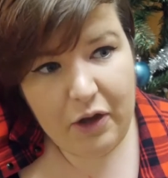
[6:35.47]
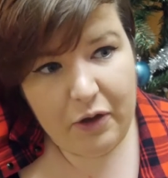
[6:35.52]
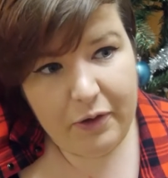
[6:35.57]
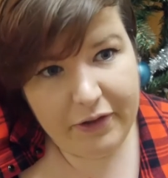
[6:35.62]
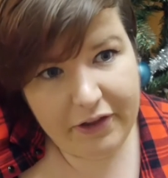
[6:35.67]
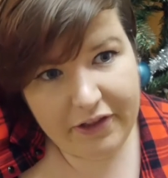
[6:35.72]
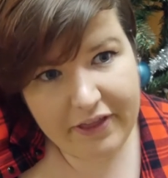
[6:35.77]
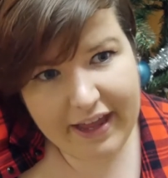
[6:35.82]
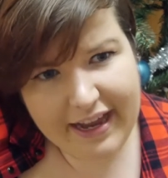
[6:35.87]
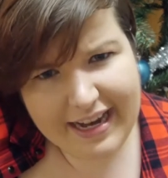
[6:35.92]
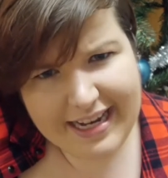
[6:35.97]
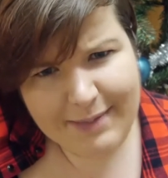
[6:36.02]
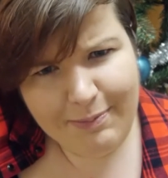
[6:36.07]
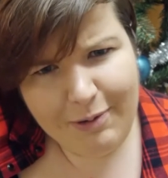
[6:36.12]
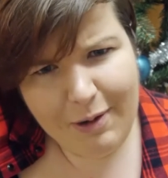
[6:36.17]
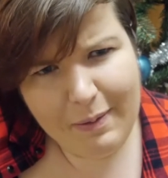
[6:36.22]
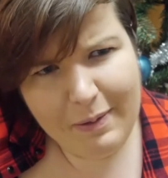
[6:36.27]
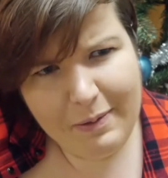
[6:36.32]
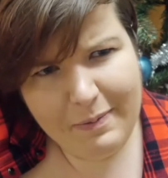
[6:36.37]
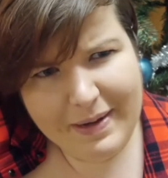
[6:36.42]
Although that is
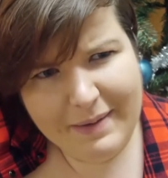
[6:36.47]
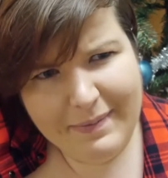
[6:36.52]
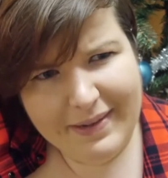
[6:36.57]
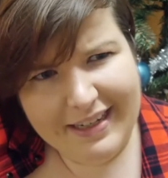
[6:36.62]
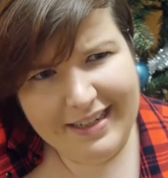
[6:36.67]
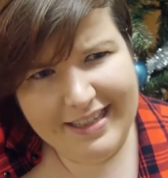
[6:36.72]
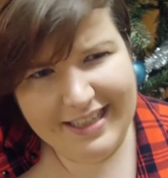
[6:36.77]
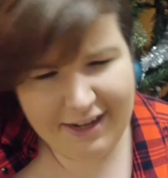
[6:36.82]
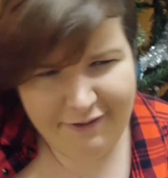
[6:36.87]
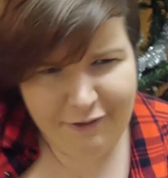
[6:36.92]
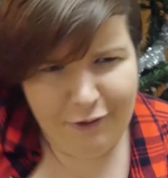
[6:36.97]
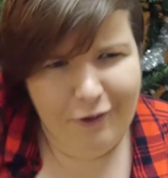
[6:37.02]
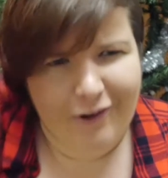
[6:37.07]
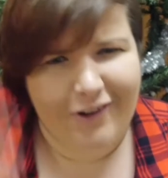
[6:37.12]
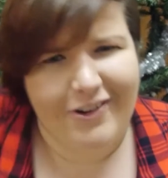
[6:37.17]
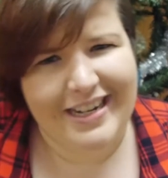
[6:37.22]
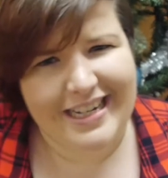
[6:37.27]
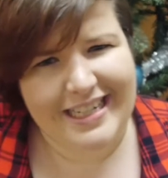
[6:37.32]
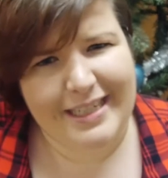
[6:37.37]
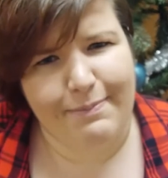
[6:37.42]
probably because they've
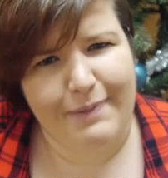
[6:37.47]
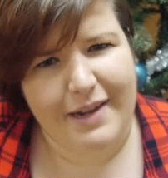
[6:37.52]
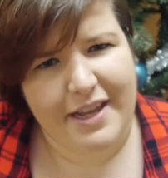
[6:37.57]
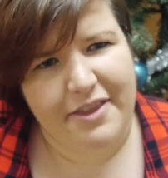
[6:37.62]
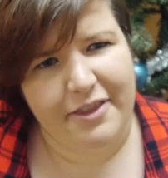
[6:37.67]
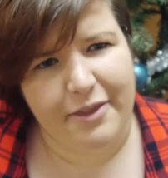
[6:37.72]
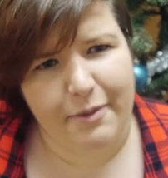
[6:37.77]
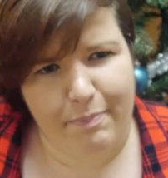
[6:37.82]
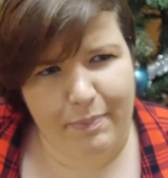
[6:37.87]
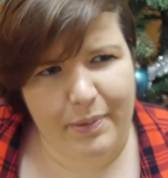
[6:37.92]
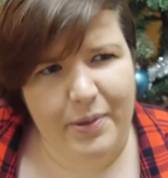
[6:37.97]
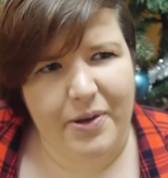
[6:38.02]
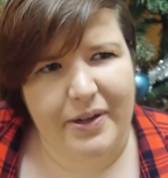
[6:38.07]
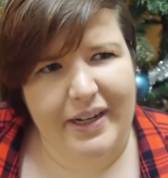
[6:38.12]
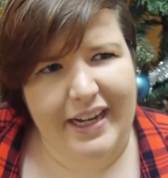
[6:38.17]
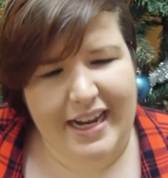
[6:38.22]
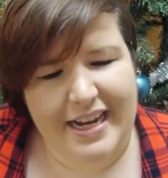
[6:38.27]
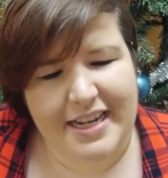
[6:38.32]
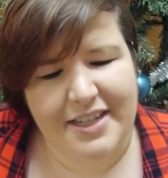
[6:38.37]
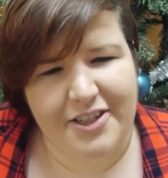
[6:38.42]
already split the
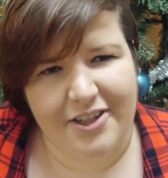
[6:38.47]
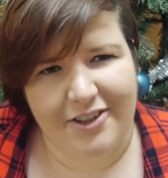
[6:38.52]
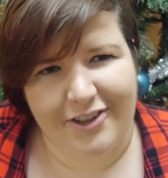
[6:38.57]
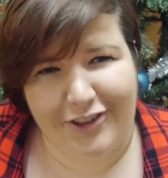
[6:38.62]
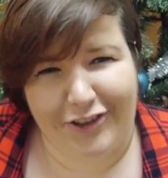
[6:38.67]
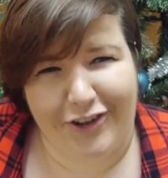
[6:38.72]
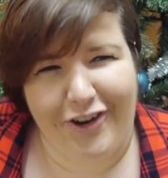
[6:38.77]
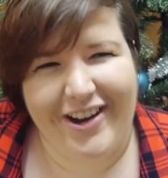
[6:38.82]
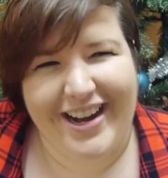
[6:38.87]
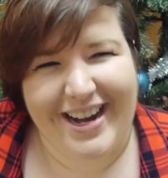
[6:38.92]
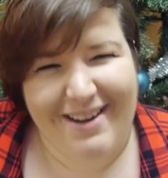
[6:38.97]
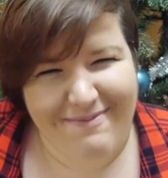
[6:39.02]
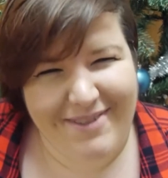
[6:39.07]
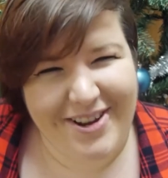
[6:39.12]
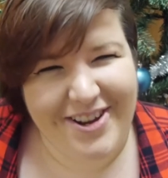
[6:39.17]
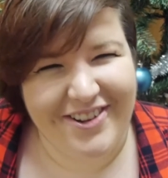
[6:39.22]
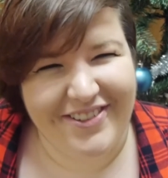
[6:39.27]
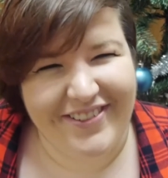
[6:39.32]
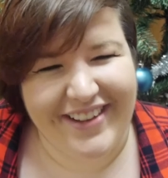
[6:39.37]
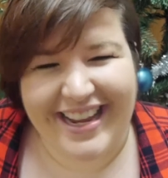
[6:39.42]
book into 3
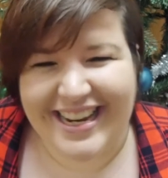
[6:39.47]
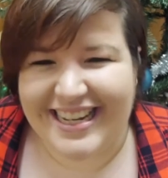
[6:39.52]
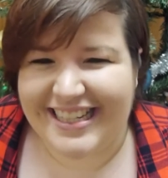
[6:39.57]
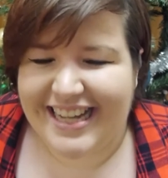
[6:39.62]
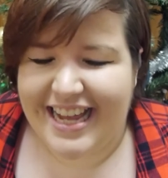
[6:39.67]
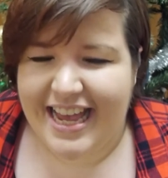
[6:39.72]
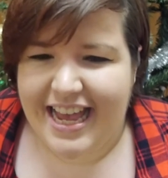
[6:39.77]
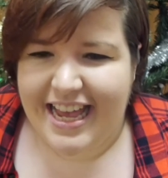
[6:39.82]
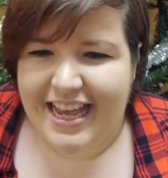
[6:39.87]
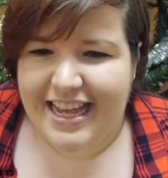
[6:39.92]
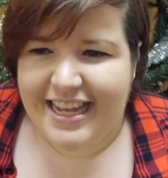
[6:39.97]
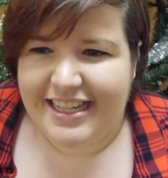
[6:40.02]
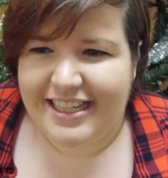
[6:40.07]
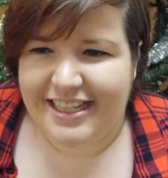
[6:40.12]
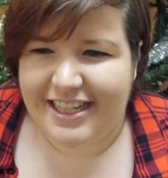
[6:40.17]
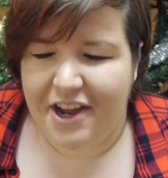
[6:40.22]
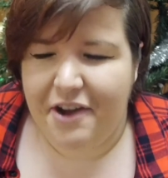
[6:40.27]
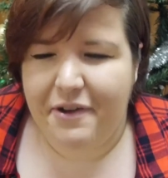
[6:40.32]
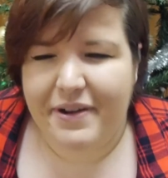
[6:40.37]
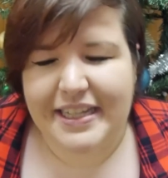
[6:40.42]
movies.
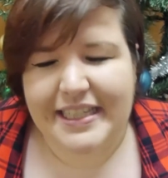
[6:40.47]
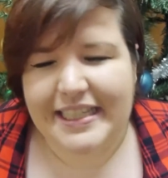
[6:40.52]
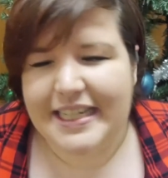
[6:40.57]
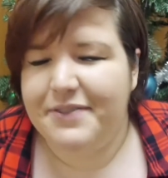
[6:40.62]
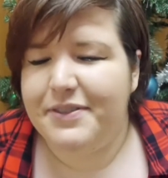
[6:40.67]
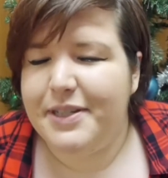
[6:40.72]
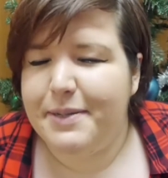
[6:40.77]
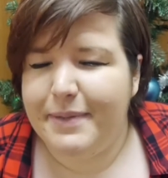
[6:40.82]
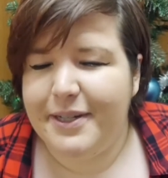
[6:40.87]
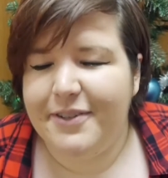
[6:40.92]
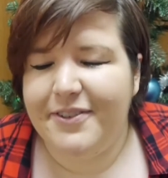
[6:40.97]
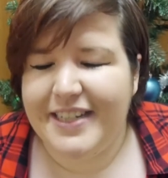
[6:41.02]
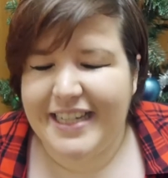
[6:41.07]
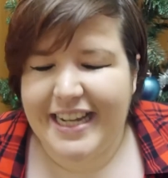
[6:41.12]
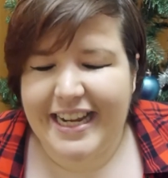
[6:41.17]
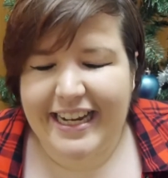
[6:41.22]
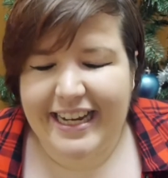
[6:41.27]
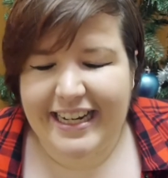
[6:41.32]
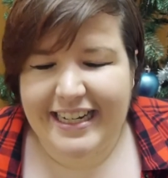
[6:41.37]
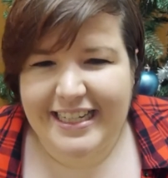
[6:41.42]
So it seems a bit
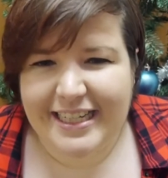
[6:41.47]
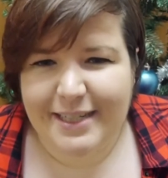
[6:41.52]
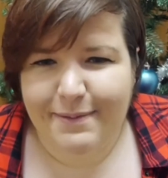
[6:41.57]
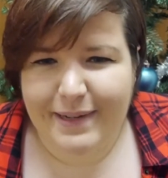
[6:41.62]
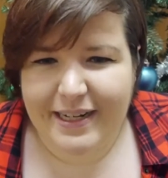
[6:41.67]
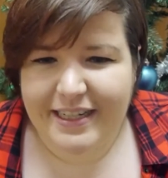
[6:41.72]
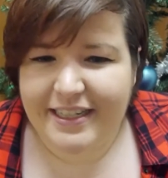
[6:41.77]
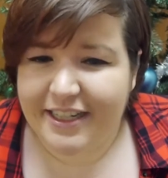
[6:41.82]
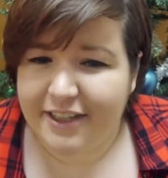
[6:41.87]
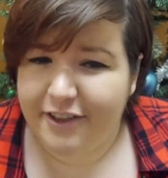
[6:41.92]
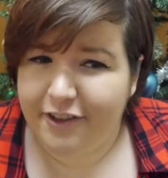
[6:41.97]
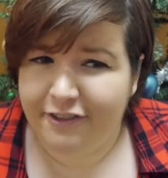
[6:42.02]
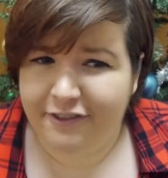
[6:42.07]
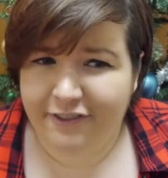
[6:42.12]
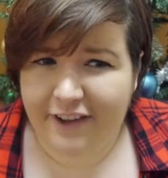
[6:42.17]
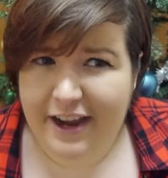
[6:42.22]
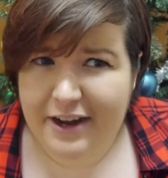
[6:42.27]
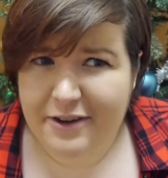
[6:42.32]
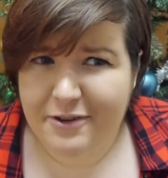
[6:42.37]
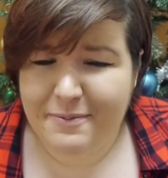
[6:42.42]
ridiculous splitting the
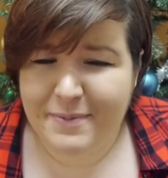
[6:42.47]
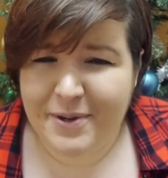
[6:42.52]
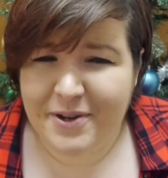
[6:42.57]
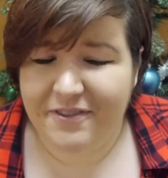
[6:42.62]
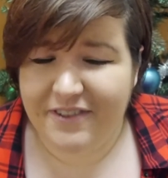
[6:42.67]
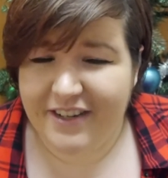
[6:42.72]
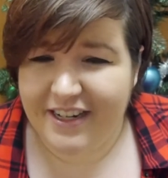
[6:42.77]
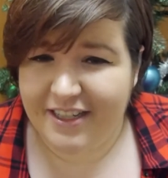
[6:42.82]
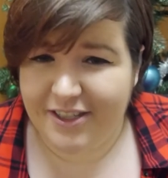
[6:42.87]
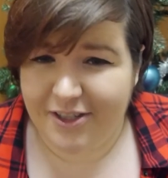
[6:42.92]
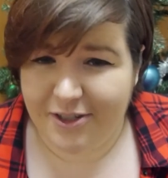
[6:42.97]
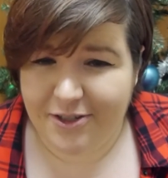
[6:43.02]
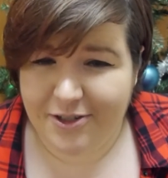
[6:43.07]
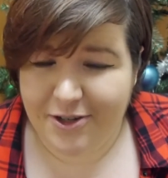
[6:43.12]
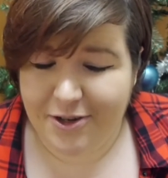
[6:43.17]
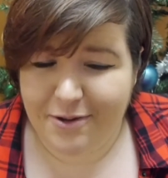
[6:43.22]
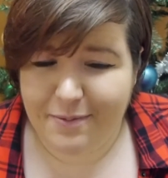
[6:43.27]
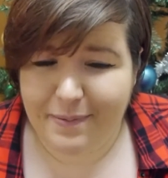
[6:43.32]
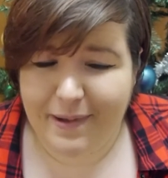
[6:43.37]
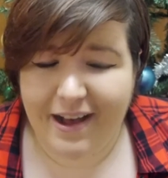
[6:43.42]
final movie into
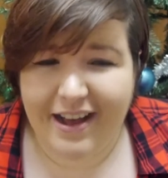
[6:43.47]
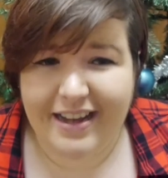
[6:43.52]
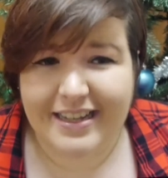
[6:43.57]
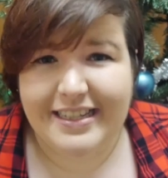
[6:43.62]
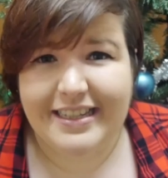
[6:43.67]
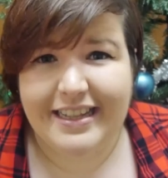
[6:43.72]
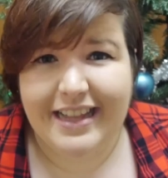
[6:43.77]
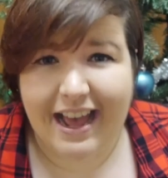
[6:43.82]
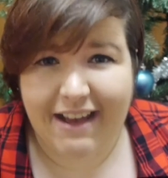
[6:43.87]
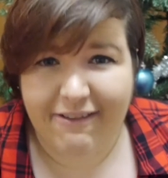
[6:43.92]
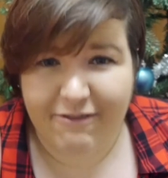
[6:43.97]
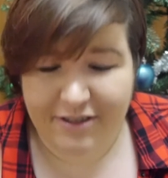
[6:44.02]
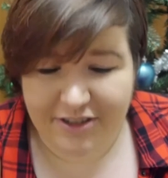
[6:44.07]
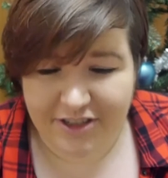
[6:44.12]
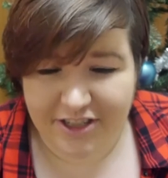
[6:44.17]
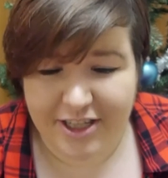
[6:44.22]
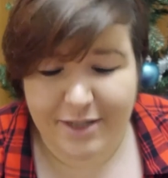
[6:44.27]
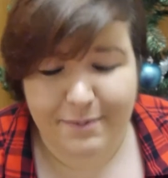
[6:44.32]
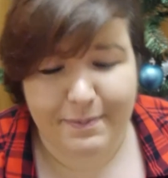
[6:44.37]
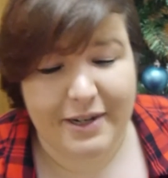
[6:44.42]
2 parts. That
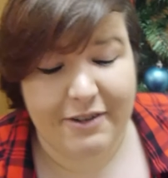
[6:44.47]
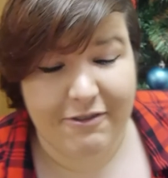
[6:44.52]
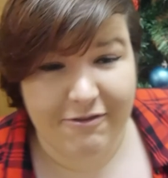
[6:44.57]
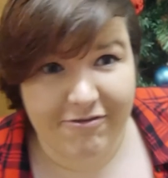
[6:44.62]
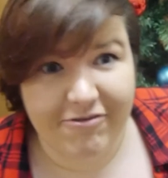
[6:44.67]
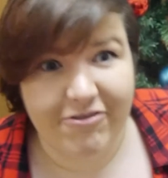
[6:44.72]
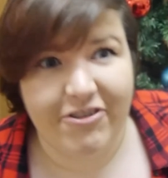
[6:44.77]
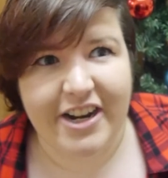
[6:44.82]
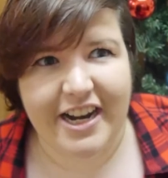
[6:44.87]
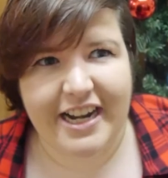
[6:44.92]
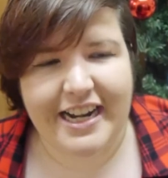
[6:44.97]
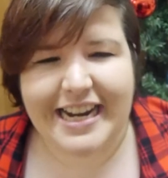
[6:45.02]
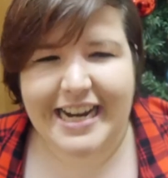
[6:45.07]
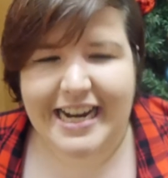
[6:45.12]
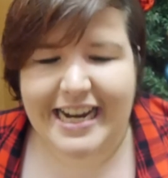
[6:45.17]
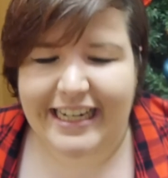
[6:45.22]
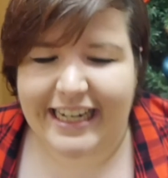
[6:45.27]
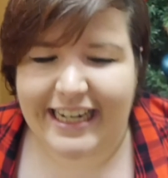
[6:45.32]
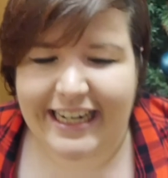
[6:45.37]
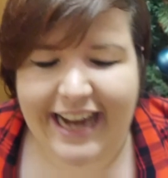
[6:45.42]
would just be really
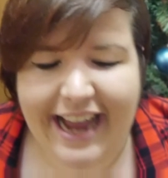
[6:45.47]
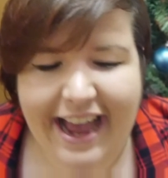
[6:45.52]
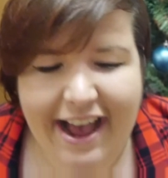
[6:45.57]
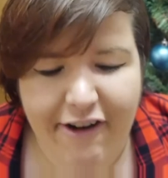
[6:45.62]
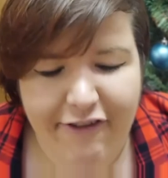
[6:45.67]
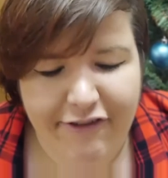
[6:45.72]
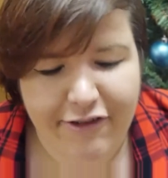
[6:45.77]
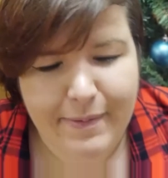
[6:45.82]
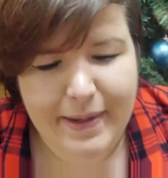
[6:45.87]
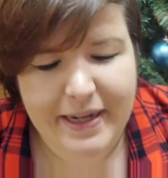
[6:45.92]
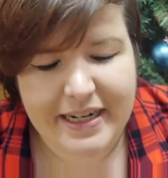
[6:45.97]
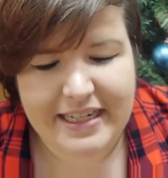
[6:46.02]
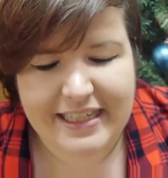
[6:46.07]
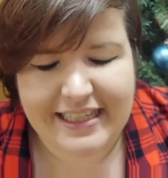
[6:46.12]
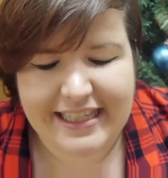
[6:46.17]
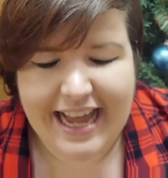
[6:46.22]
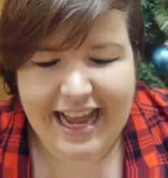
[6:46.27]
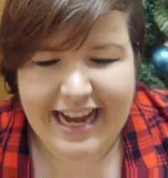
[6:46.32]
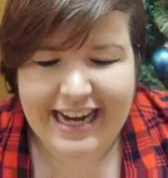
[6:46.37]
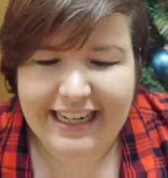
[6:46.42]
eking it out for
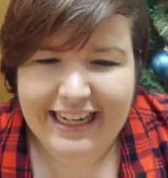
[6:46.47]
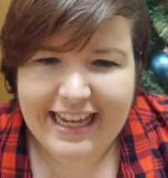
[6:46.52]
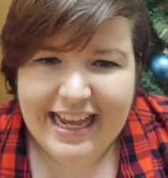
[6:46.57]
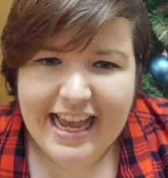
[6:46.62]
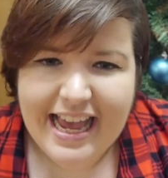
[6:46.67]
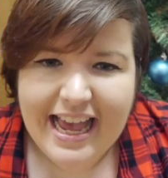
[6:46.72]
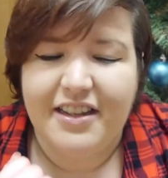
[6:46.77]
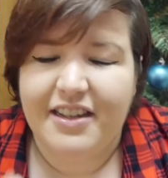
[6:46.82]
money's sake.